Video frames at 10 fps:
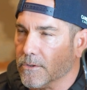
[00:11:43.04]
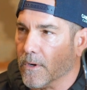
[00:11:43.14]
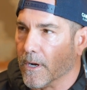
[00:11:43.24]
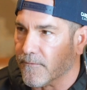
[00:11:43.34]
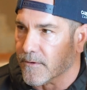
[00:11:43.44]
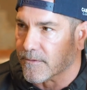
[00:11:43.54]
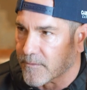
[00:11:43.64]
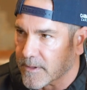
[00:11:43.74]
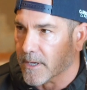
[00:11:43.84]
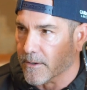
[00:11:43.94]

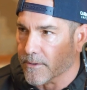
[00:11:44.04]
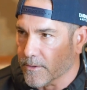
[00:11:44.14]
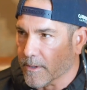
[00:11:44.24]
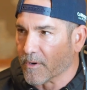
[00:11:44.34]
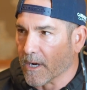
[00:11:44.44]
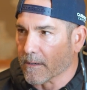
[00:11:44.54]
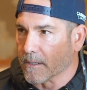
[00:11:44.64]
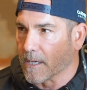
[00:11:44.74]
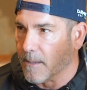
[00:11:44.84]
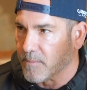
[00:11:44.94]
200, 300 unit
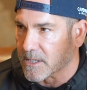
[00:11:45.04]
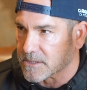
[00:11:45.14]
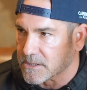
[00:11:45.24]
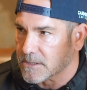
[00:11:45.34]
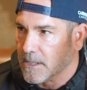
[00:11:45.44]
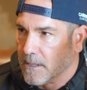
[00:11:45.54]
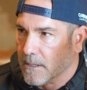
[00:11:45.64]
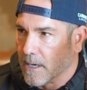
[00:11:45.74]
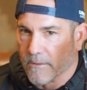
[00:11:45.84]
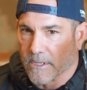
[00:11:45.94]
complexes.
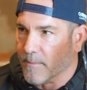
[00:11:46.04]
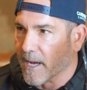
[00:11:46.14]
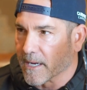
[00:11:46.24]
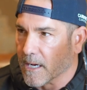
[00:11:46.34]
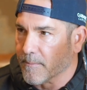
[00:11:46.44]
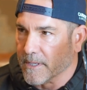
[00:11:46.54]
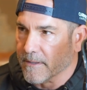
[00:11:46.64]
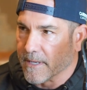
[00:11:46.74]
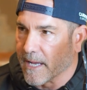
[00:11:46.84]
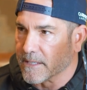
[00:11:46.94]
I would go buy a
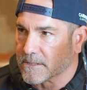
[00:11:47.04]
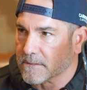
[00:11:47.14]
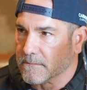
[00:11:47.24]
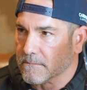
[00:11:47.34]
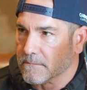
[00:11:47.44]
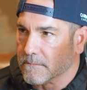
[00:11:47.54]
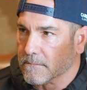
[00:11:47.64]
company that has